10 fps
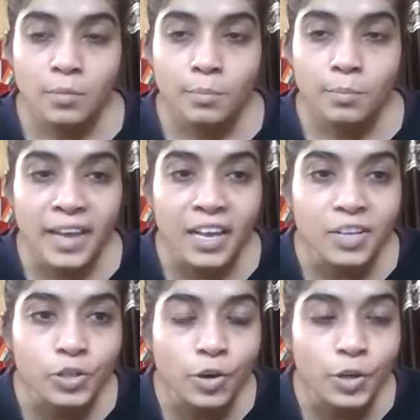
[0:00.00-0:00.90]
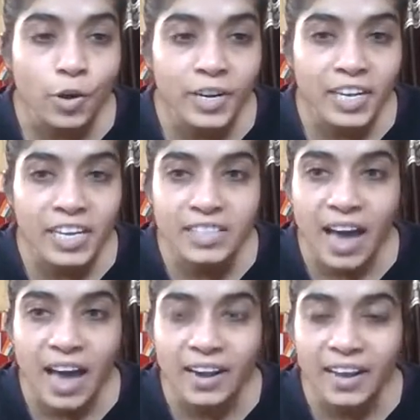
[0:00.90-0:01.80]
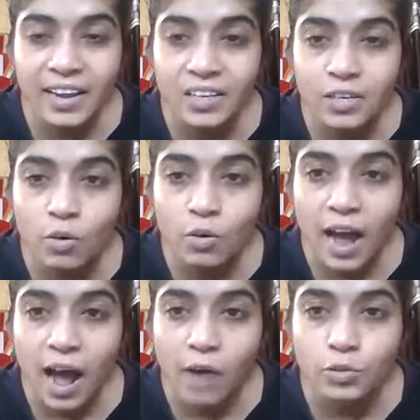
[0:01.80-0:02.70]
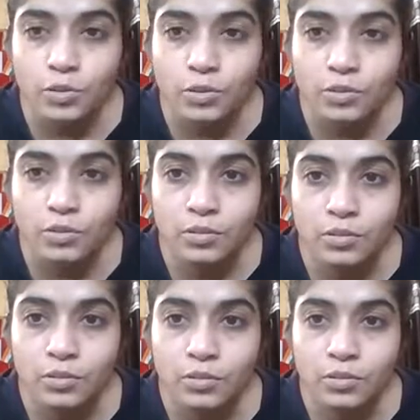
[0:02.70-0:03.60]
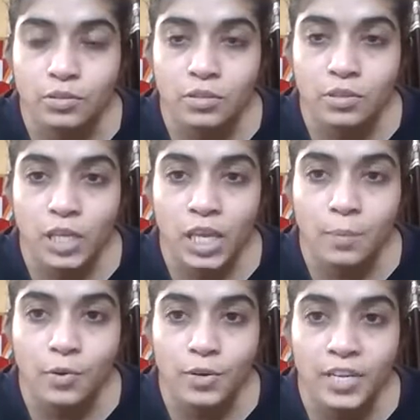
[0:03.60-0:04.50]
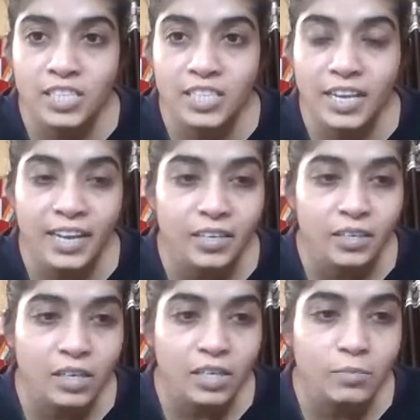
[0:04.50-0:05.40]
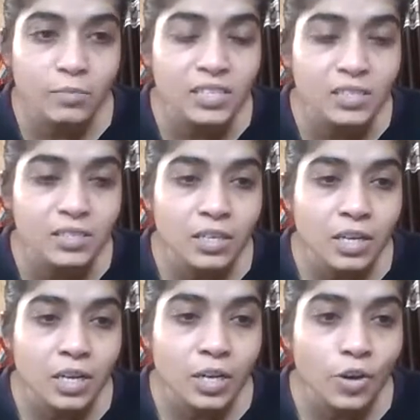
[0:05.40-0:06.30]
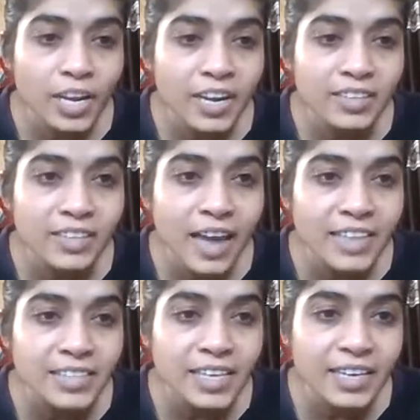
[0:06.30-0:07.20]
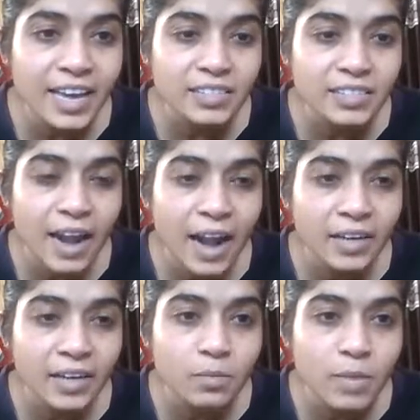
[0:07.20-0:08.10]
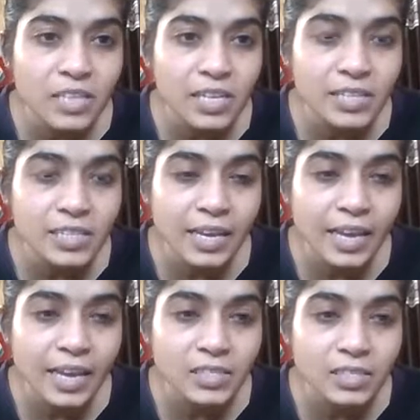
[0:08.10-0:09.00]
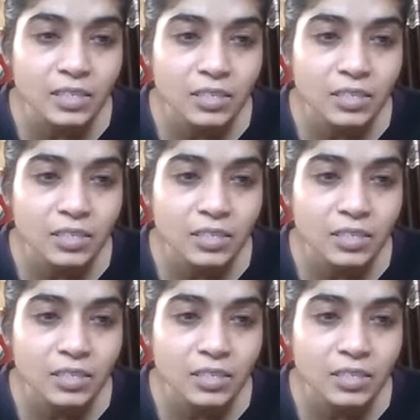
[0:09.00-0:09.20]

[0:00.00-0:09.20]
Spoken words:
Making sure your knees are in, not out. Keep your knees in. It means your inner thighs engaged, adductor muscles engaged.